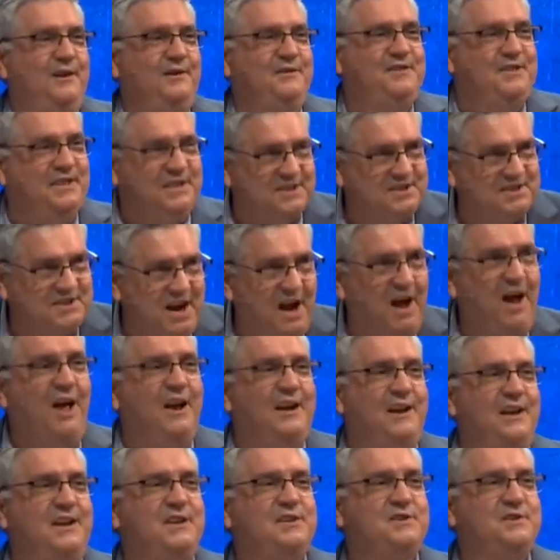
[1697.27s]

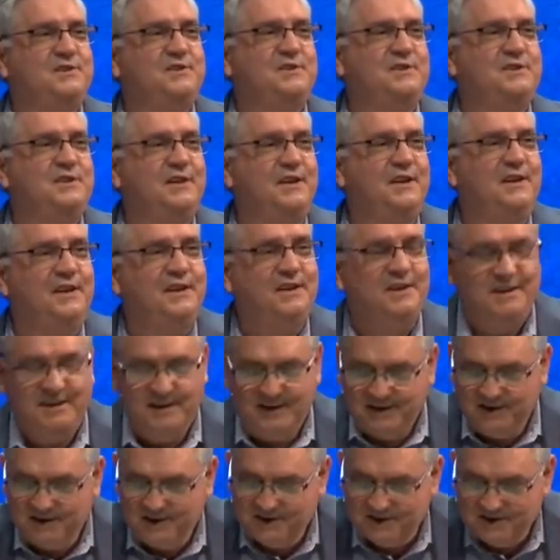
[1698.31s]
dishonest
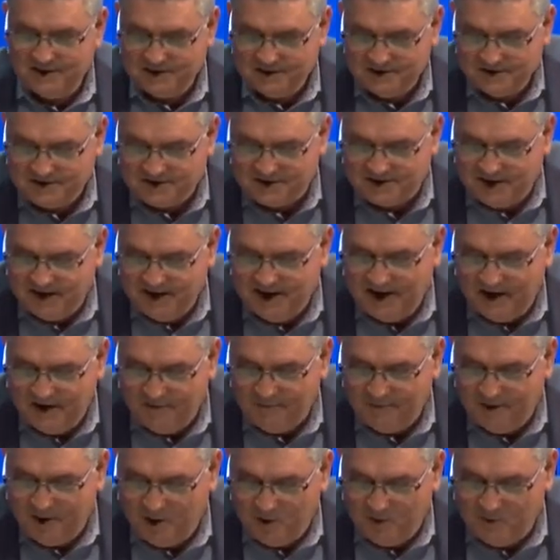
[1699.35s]

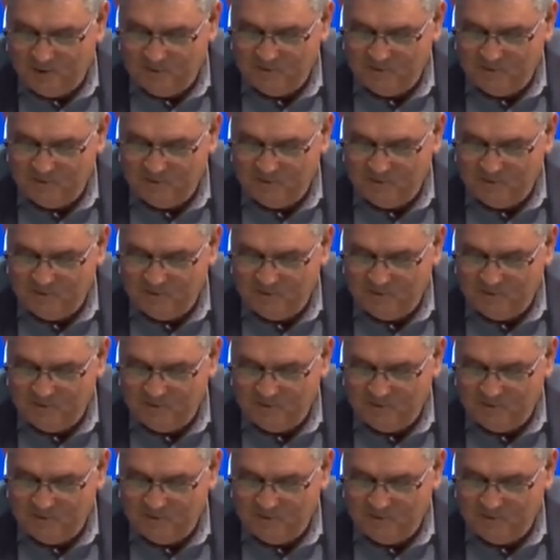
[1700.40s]
CFO.